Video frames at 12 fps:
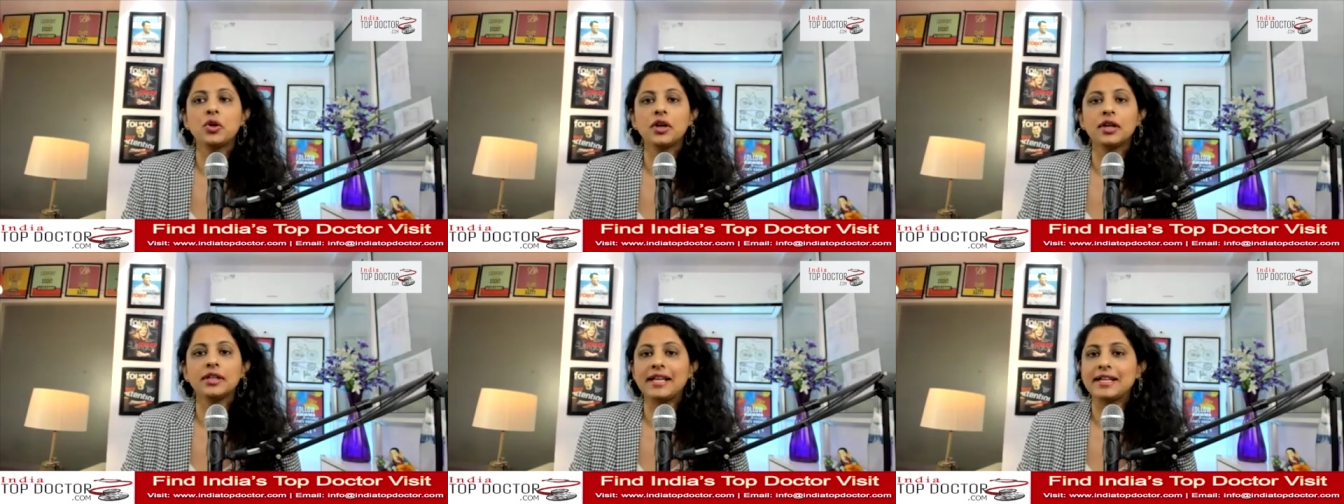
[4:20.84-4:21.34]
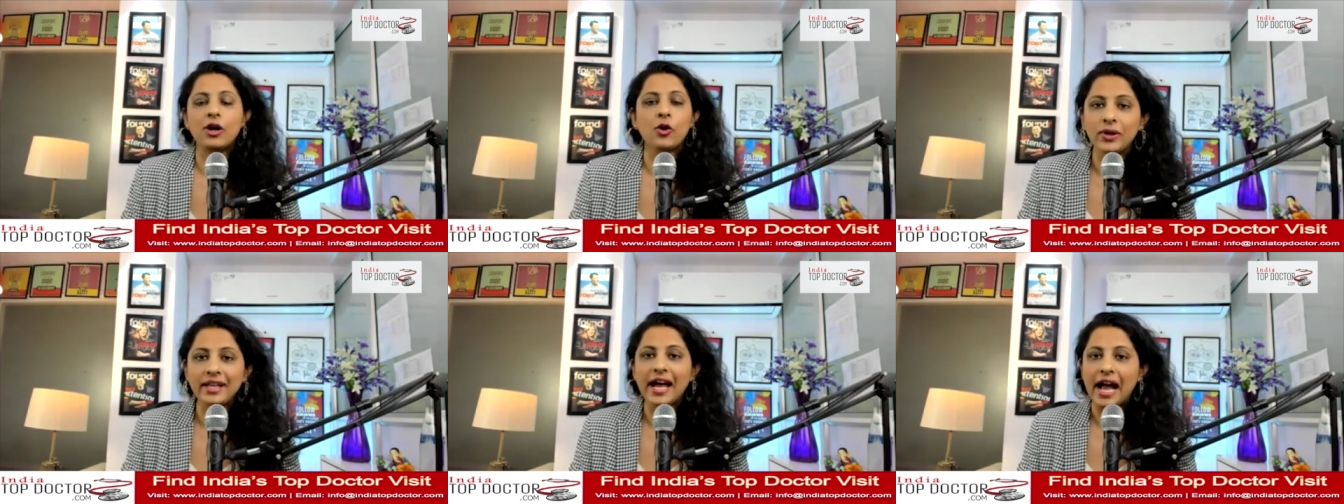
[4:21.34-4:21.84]
that
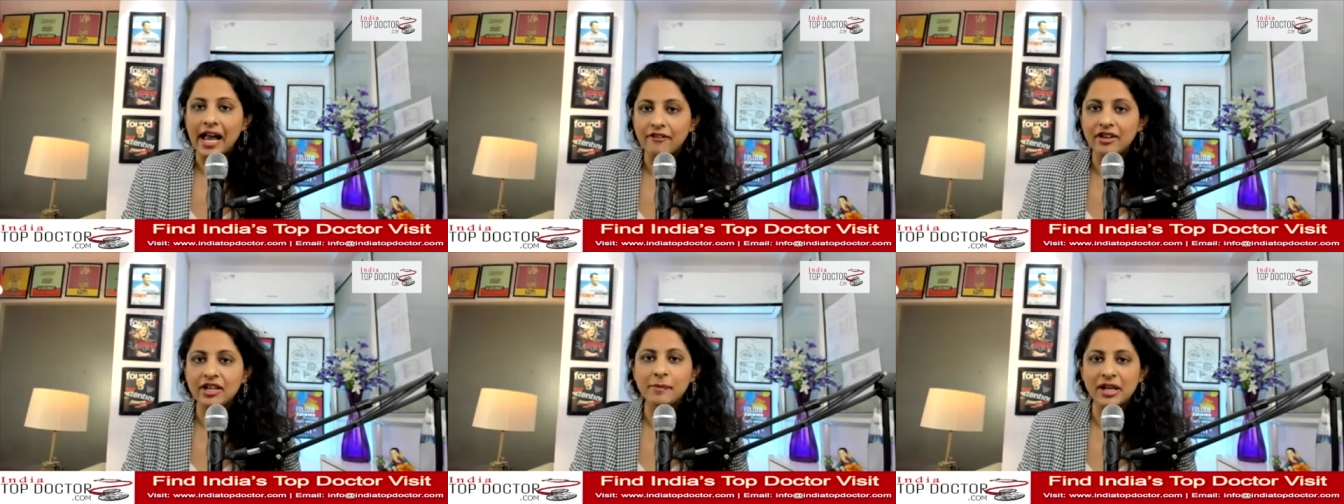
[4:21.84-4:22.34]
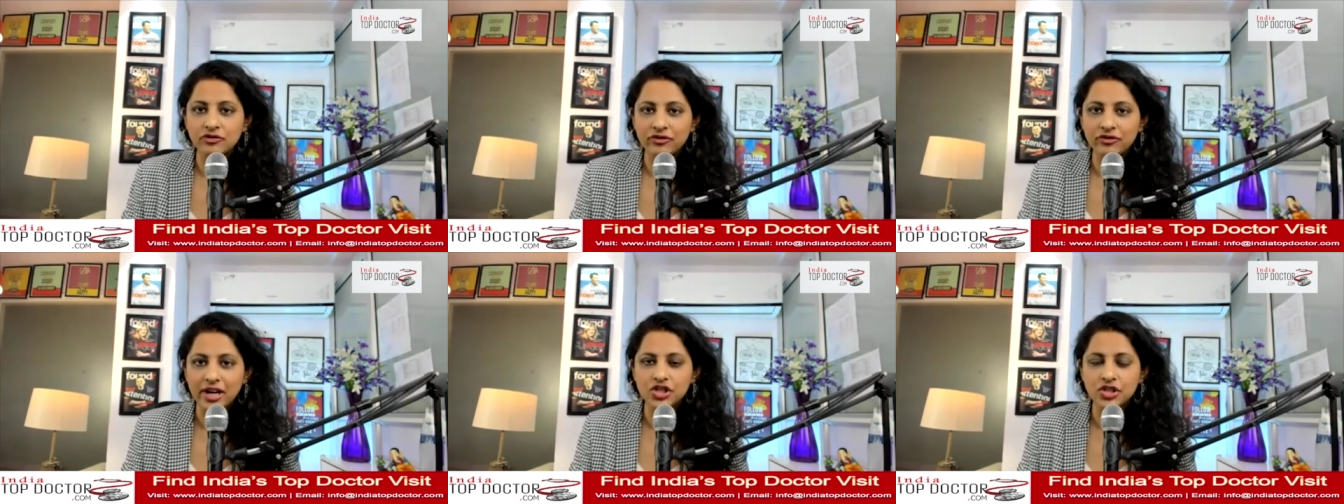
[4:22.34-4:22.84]
only I will
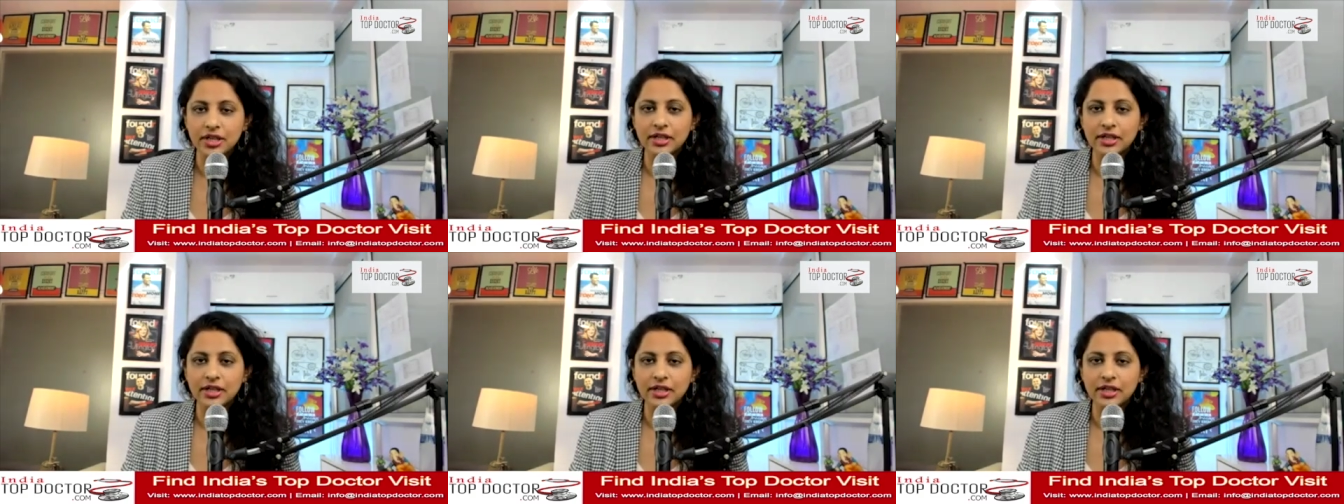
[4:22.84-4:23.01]
manufacture it,